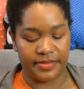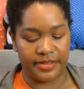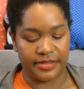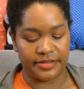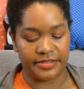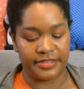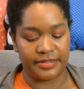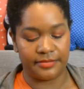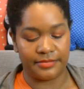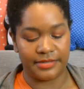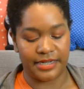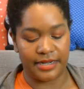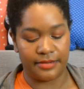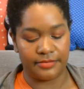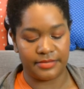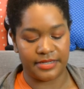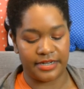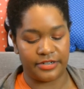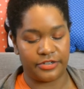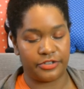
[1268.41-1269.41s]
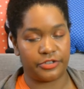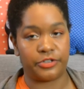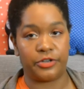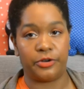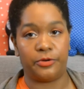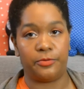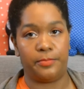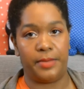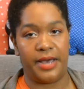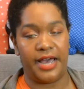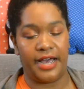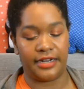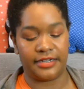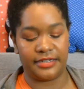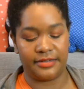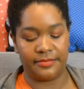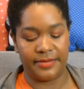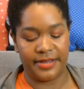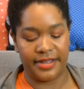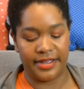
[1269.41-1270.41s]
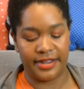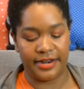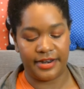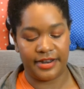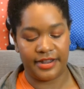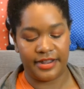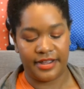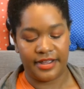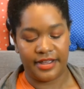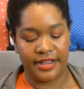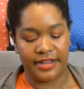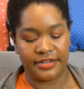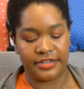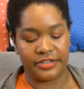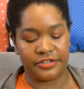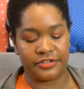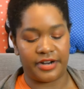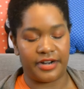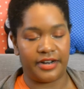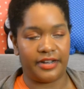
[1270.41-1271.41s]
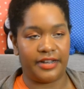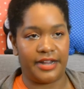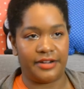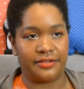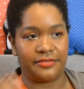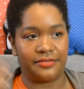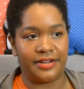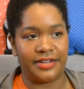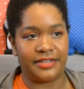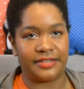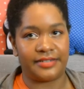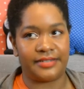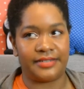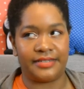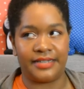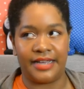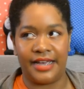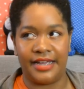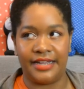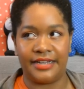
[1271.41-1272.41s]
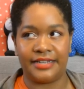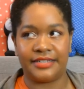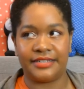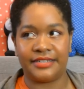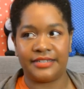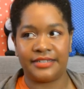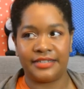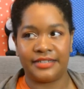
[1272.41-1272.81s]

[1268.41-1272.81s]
then sometimes I just go back to bed to try to like reset